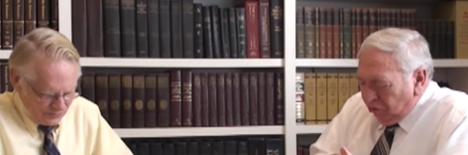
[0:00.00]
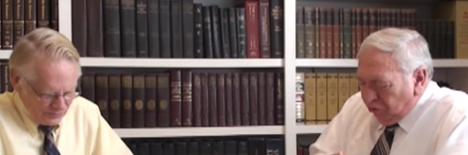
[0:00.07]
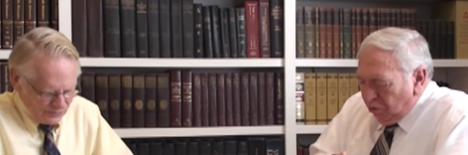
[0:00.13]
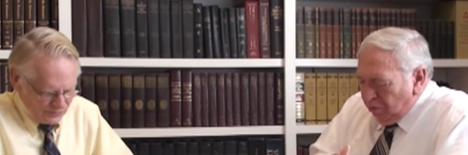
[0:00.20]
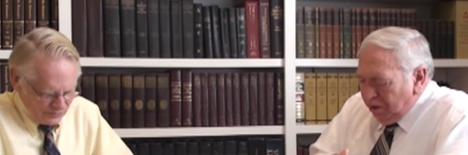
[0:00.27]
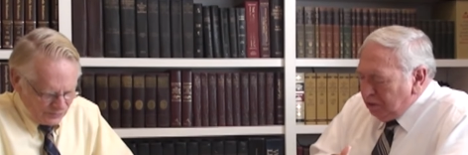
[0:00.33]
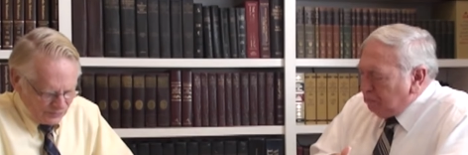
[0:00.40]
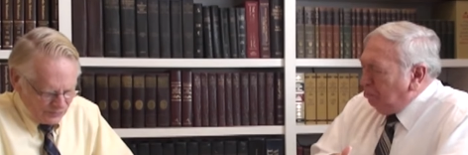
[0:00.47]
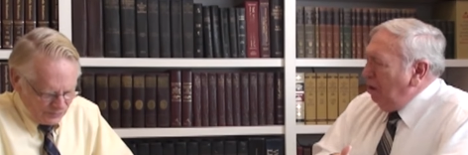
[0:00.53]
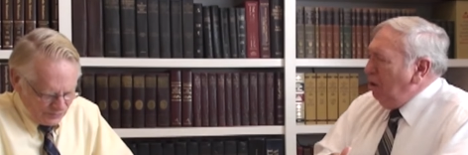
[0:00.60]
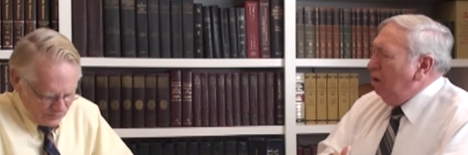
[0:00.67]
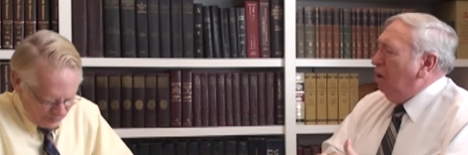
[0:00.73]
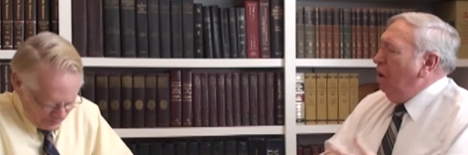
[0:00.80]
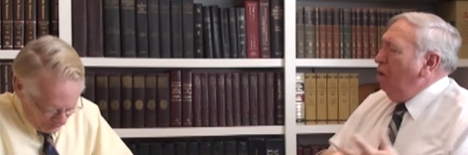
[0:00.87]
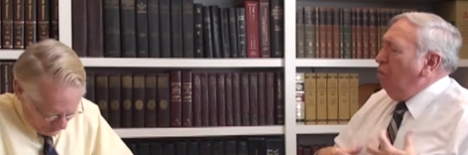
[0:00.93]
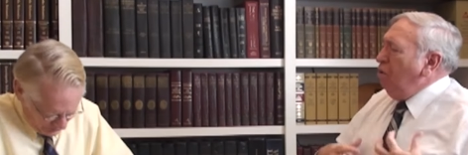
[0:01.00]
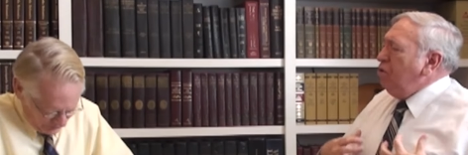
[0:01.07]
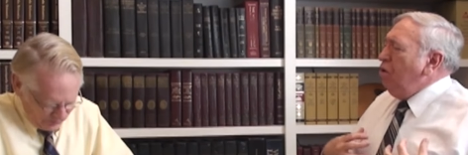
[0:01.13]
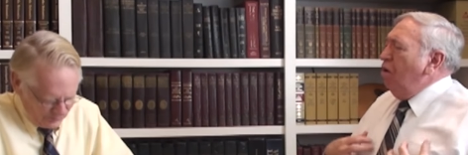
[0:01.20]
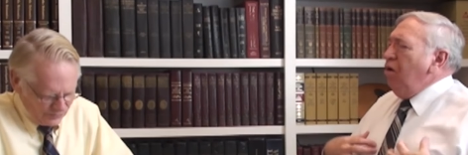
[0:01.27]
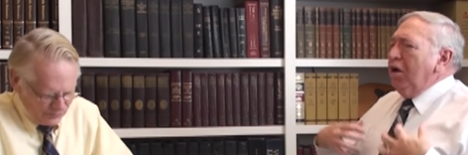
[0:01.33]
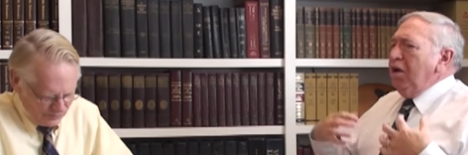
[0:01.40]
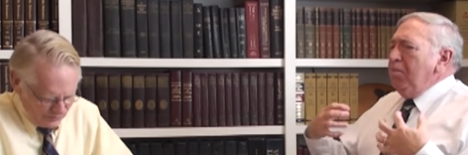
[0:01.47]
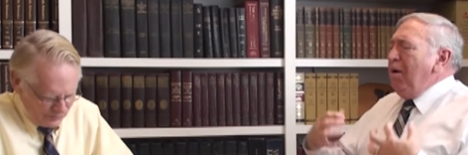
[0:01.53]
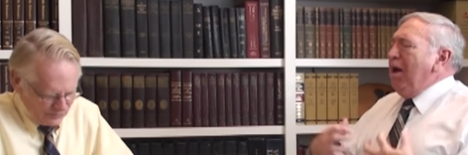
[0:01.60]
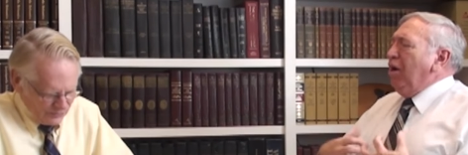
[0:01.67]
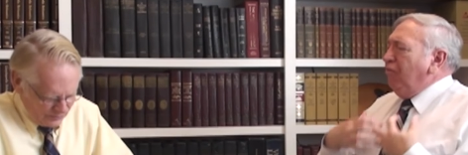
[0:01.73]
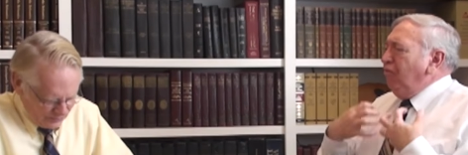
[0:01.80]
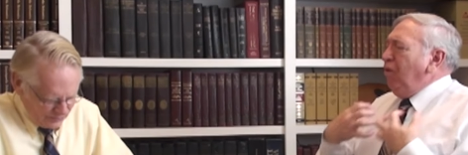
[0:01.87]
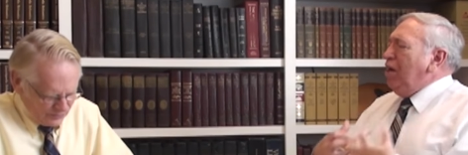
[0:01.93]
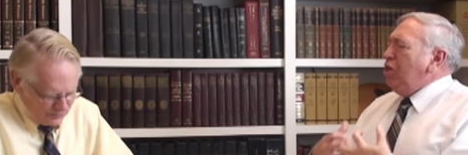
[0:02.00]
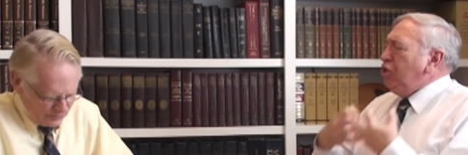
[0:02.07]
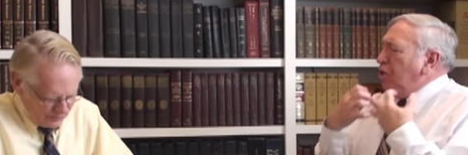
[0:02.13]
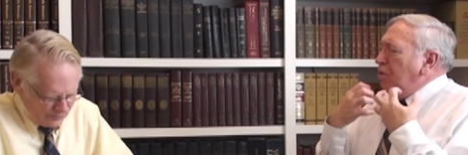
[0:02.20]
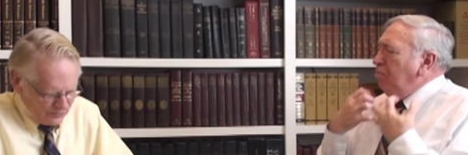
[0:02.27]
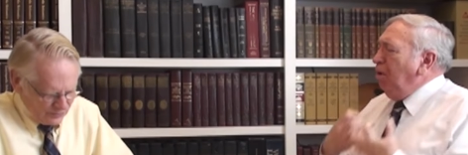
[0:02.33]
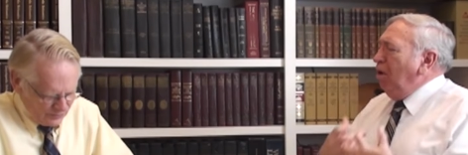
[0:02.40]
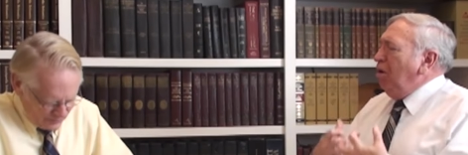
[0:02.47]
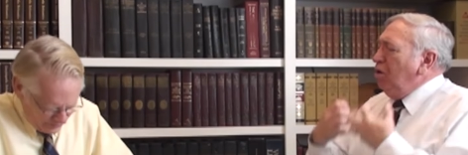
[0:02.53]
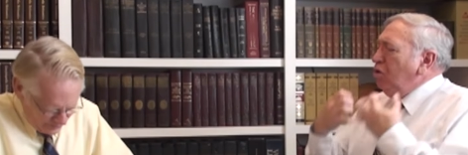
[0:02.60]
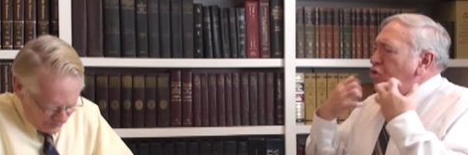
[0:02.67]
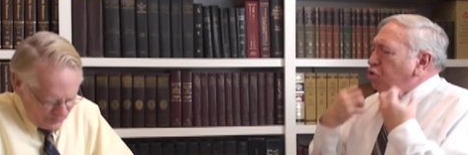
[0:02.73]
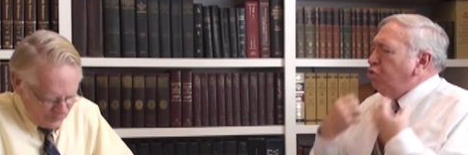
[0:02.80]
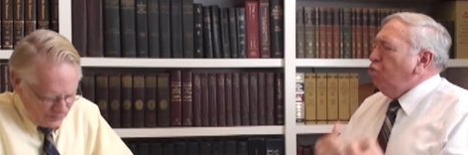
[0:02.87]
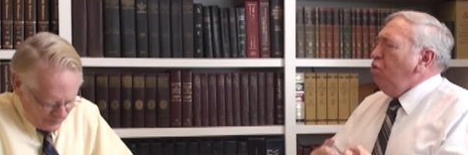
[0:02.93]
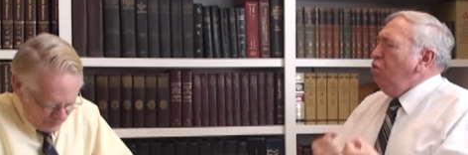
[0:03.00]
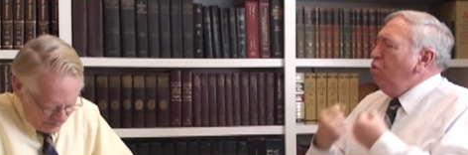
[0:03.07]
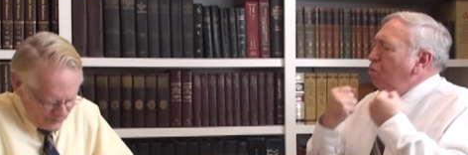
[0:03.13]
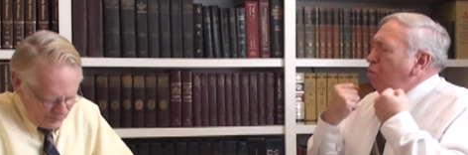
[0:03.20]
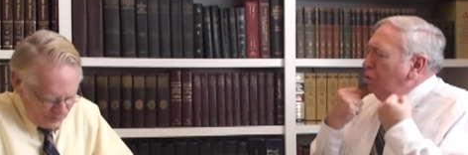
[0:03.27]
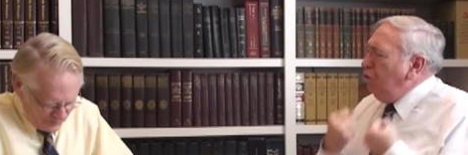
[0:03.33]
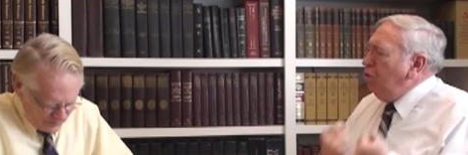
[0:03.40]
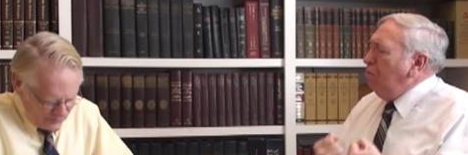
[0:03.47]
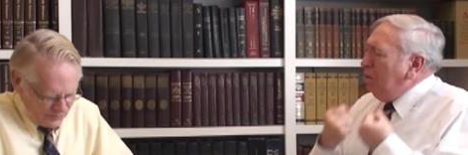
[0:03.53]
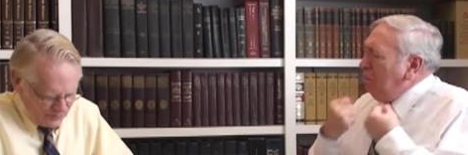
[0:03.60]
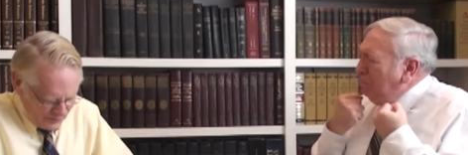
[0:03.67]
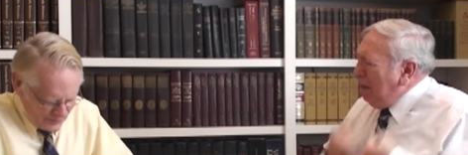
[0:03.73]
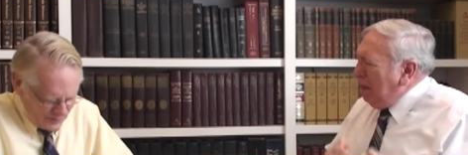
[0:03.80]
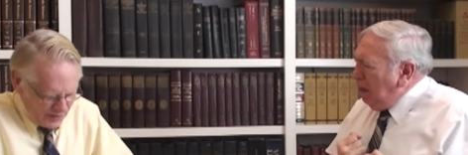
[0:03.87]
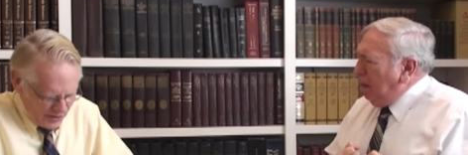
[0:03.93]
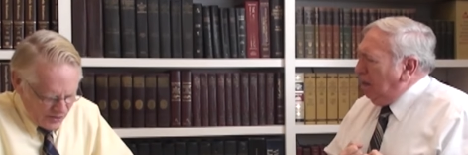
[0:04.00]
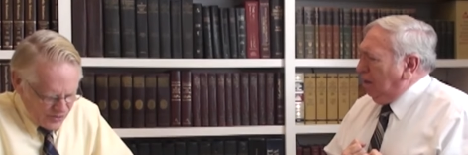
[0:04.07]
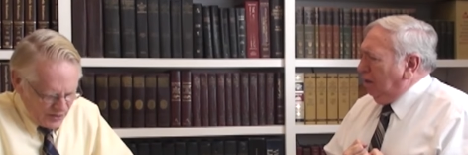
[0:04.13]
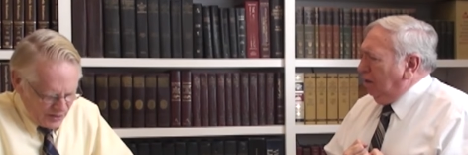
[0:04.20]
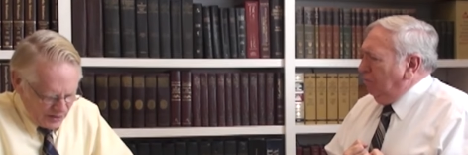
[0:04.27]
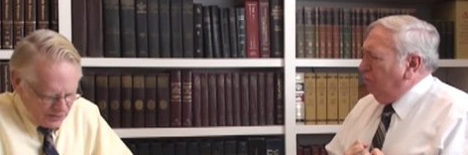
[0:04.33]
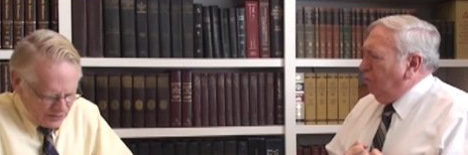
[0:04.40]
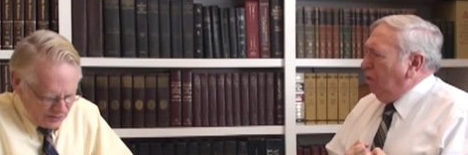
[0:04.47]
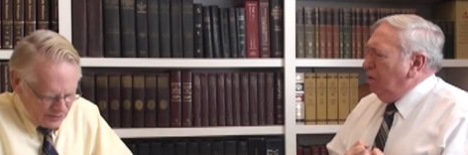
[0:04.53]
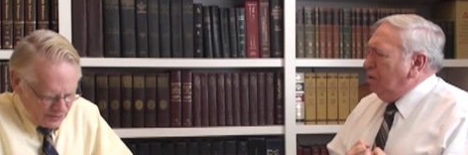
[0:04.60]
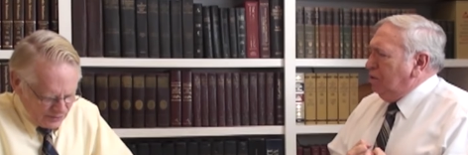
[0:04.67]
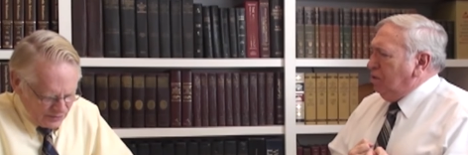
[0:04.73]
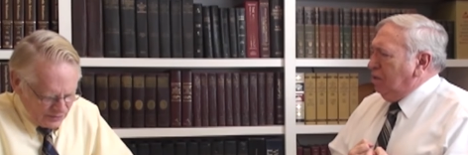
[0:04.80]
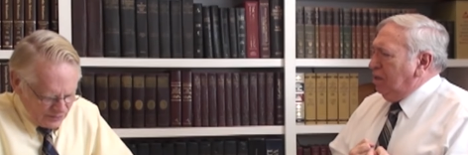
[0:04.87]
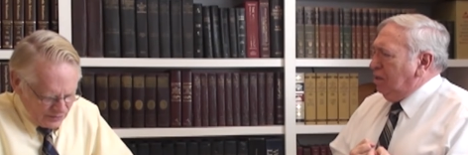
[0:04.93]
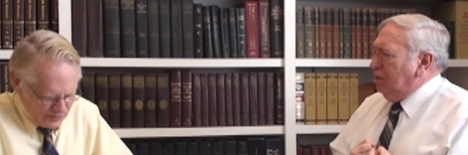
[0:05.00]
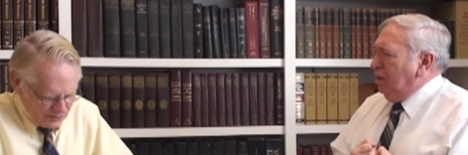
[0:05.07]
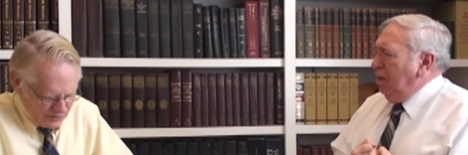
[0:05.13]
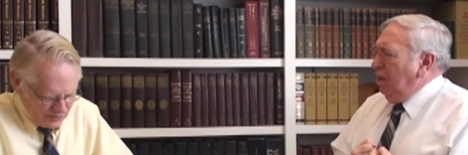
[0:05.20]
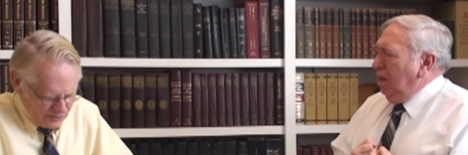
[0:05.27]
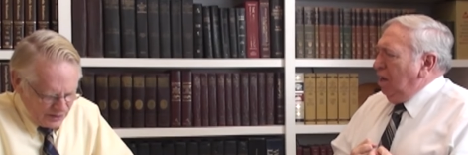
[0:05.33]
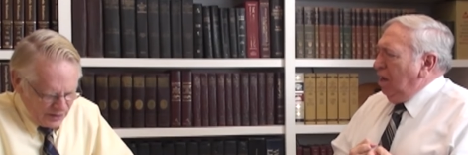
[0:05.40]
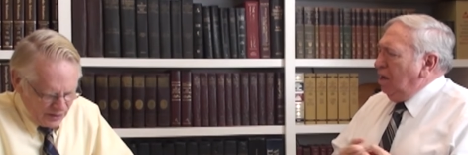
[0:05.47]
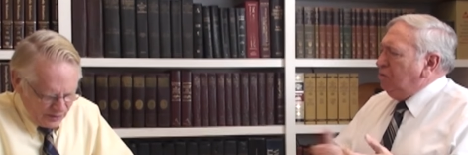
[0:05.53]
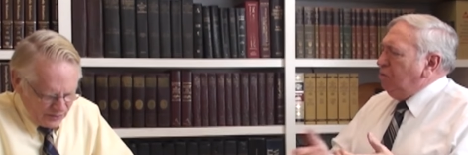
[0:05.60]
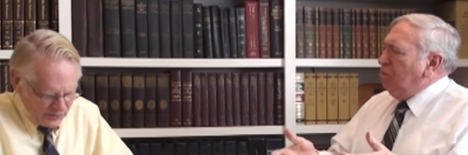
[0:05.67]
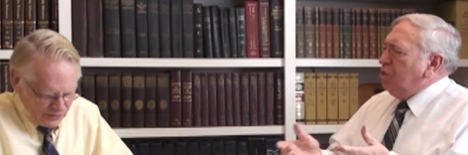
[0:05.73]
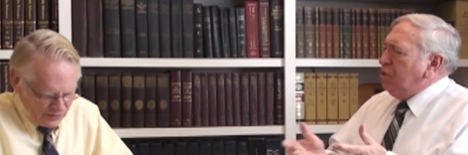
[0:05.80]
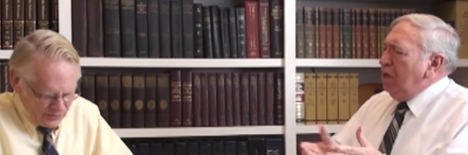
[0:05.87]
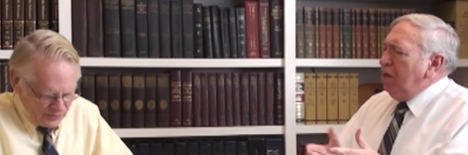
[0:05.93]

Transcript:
Speaker 1: through his blood. Mm-hmm. We're talking about a flesh and blood true human being. That's right. For goodness sake. Yeah. As we were